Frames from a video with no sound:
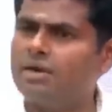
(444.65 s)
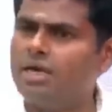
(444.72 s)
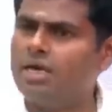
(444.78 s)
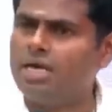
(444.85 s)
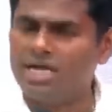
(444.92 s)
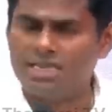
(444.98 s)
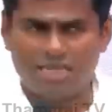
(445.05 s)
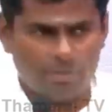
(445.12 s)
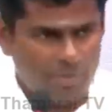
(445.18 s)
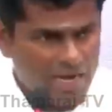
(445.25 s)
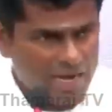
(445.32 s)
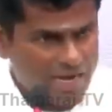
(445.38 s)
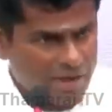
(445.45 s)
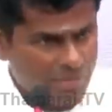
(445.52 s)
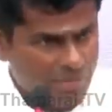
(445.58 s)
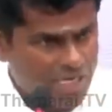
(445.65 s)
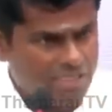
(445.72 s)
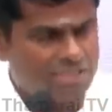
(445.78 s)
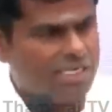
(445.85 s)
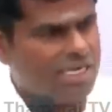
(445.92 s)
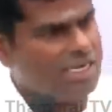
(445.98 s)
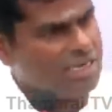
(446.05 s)
A Tamilian
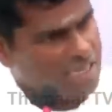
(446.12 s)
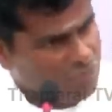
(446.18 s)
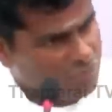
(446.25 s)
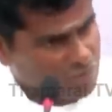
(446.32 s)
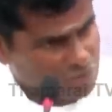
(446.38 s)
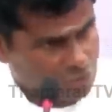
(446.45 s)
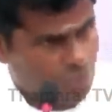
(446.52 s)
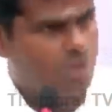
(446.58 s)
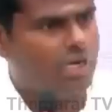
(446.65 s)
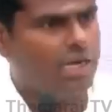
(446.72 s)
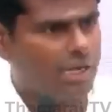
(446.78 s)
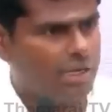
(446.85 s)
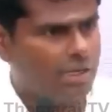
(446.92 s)
means India first only.